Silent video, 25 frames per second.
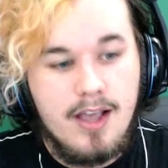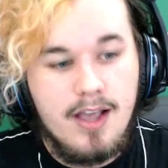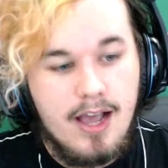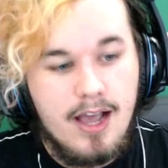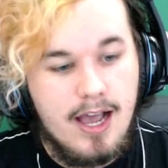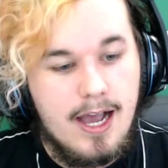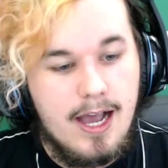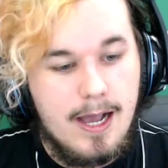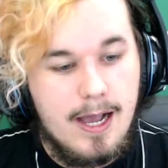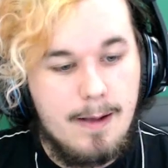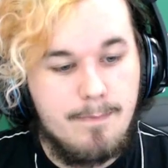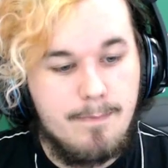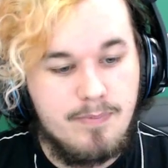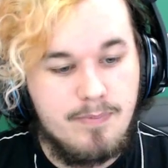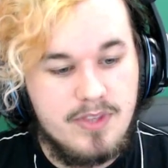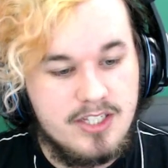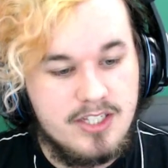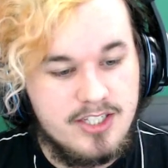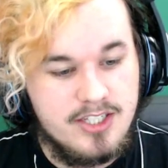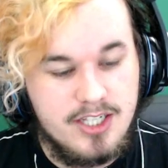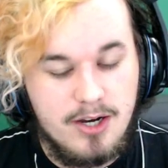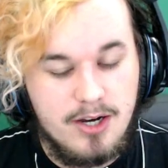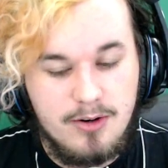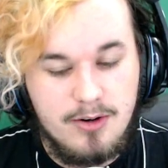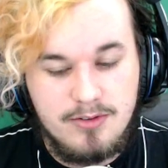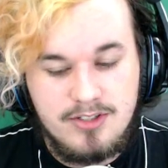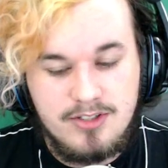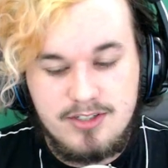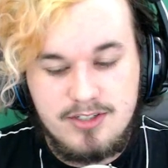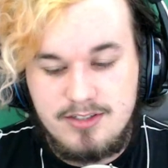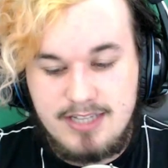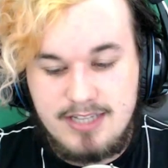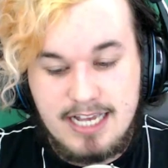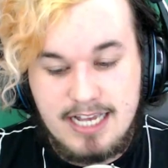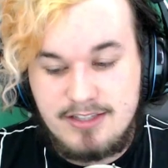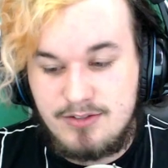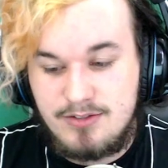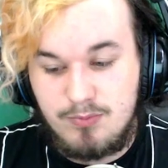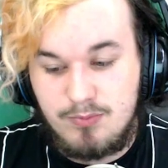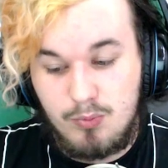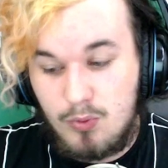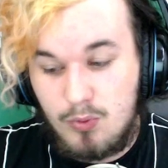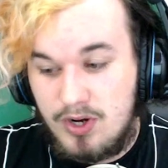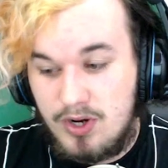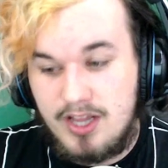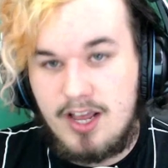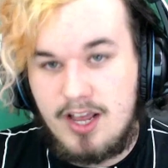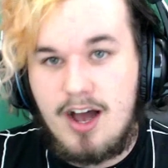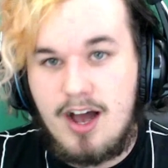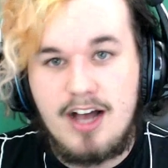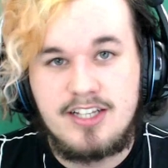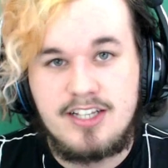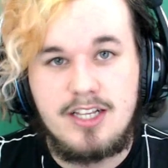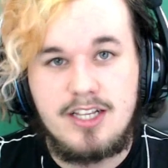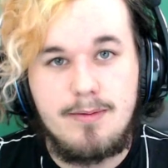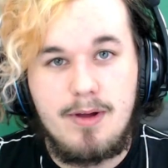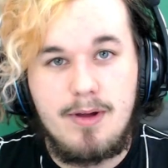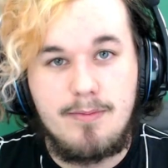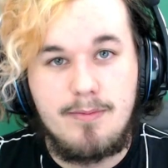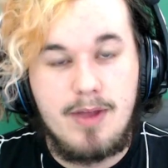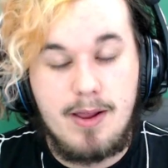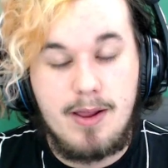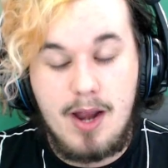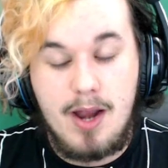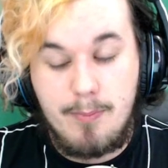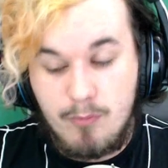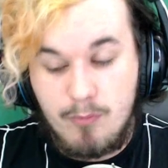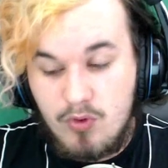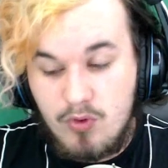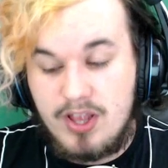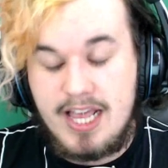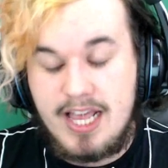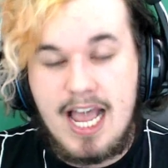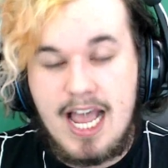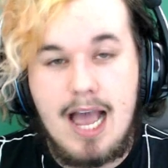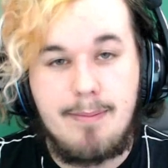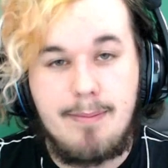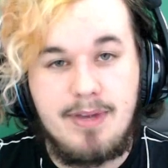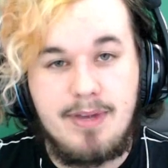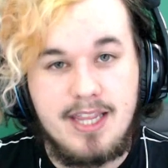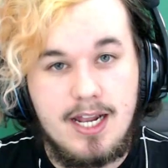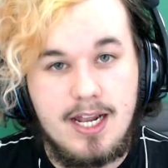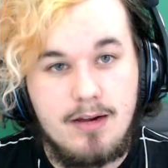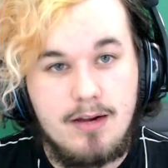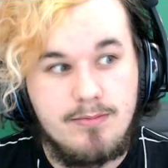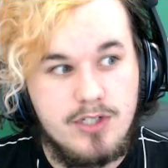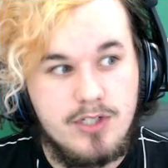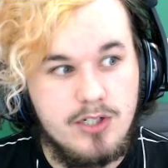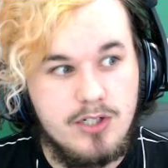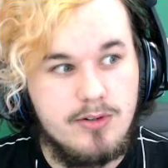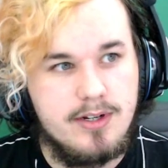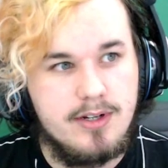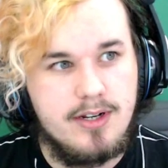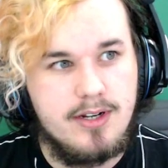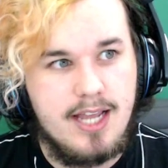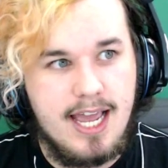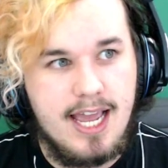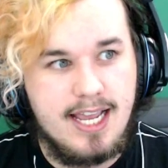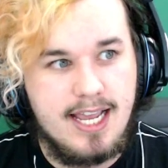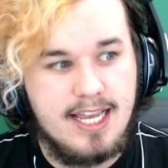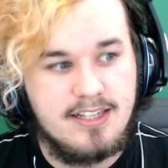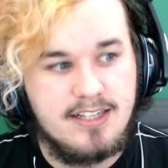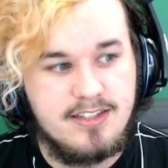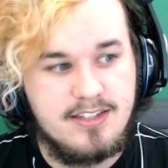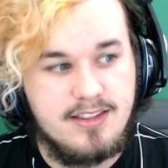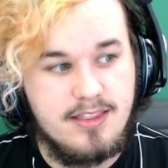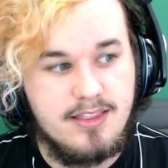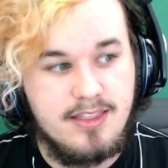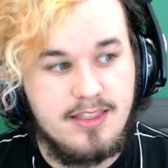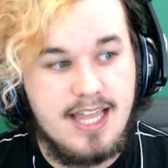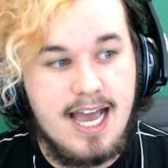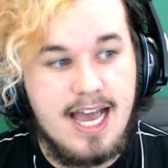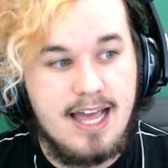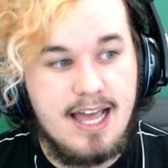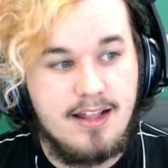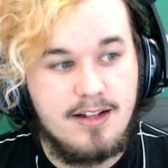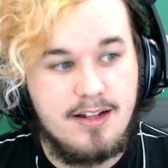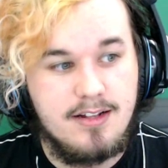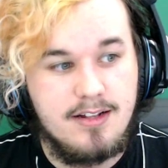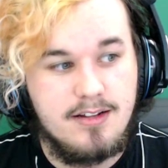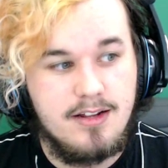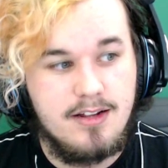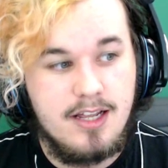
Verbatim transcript: Um, so that's really awesome, I'm, and I'm really happy that I'm doing. I guess that.